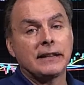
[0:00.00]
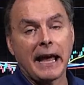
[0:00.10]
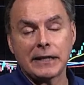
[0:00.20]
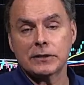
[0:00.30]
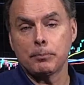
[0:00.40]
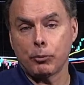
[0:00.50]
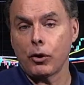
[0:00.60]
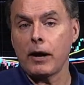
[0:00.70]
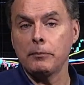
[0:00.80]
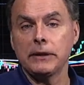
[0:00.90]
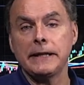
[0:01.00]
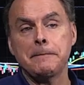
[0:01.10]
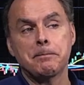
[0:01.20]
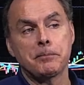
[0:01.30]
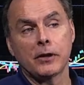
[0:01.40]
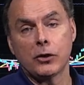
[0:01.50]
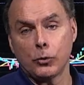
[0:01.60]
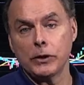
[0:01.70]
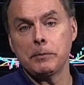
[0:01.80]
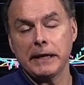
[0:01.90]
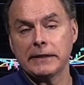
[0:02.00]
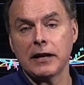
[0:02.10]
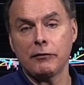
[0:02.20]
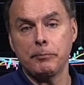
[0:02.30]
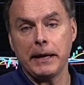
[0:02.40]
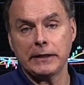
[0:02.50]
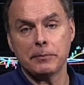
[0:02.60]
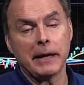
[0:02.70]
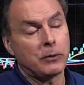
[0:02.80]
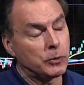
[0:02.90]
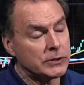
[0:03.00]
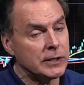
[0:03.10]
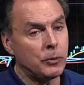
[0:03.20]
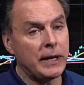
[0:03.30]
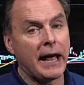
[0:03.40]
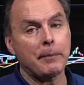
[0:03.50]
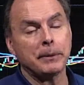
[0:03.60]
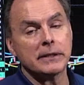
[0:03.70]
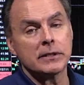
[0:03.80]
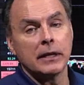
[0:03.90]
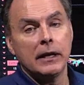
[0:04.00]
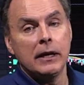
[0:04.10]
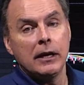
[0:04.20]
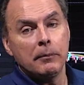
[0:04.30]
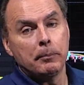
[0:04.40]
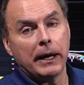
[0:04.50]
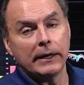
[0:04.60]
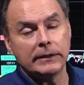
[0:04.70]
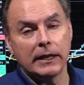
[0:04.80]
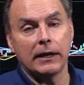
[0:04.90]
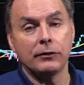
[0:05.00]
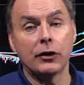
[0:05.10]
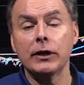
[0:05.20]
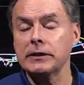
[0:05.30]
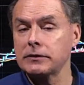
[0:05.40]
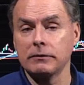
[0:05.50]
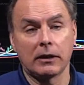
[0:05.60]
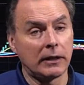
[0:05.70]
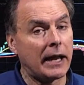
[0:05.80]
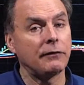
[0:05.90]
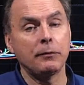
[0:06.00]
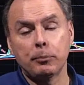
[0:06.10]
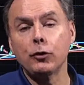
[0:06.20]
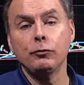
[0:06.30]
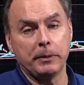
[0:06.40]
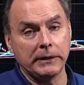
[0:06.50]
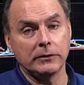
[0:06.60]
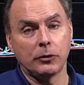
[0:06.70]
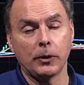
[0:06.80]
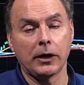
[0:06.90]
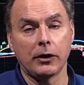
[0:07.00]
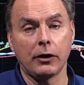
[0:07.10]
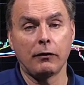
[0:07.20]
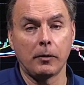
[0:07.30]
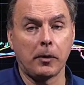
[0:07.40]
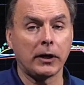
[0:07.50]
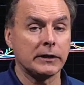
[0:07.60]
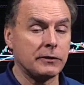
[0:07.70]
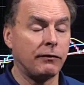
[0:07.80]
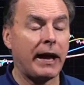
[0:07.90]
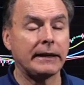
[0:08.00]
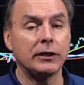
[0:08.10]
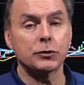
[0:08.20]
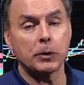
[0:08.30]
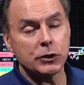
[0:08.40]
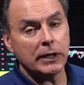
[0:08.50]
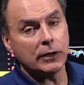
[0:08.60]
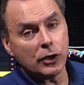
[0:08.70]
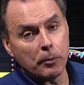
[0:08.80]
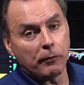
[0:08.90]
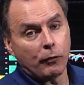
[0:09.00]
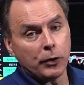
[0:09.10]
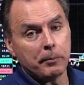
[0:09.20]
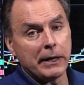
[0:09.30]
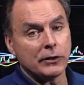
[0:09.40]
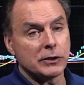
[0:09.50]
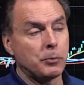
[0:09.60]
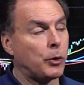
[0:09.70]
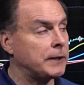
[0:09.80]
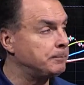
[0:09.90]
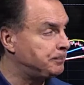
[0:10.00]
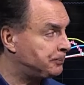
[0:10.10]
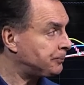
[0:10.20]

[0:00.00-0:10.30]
That's probably going to be a tough bet to make. We'll see what happens, but there is a lot of improvement going on in the overall markets. In fact, here's what you need to know before the bell this morning.